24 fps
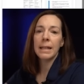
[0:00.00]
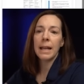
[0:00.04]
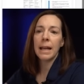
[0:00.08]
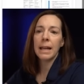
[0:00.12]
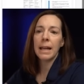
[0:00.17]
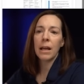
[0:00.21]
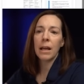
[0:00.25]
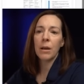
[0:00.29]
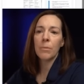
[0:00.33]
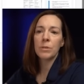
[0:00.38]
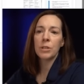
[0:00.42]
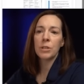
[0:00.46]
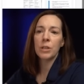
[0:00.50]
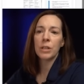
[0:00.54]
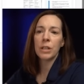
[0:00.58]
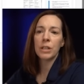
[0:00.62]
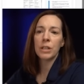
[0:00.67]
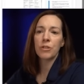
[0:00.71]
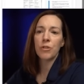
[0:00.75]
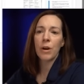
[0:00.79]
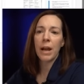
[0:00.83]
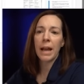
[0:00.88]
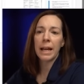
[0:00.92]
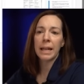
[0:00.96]
that helps you to
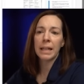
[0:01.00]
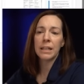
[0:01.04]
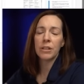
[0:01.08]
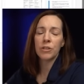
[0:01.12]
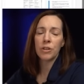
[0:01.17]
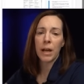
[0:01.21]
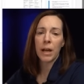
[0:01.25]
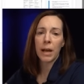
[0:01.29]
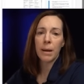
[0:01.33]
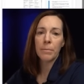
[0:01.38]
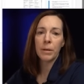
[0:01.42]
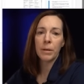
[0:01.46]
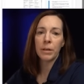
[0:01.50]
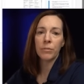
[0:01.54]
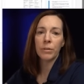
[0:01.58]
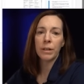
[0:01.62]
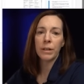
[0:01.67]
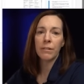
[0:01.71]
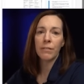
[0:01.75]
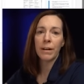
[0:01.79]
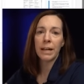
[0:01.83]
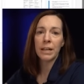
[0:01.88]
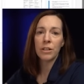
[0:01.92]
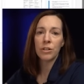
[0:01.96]
drag and drop and
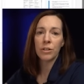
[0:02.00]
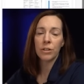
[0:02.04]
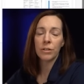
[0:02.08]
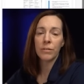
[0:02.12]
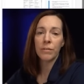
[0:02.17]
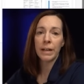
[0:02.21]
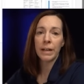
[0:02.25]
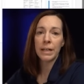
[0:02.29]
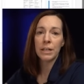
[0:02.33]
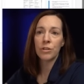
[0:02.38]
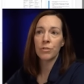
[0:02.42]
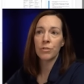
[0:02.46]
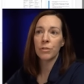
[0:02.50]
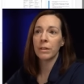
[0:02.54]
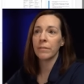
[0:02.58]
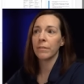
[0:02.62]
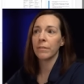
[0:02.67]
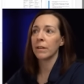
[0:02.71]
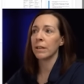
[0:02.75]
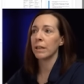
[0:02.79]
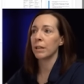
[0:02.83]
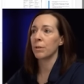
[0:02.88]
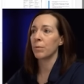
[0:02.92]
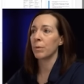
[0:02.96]
rearrange your device tree
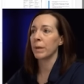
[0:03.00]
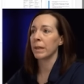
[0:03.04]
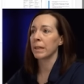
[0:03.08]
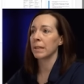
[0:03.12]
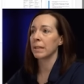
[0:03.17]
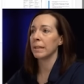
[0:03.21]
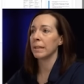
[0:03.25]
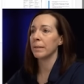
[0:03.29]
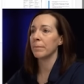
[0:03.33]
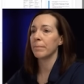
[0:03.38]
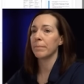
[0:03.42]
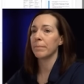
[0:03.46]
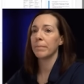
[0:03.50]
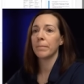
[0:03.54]
very quickly.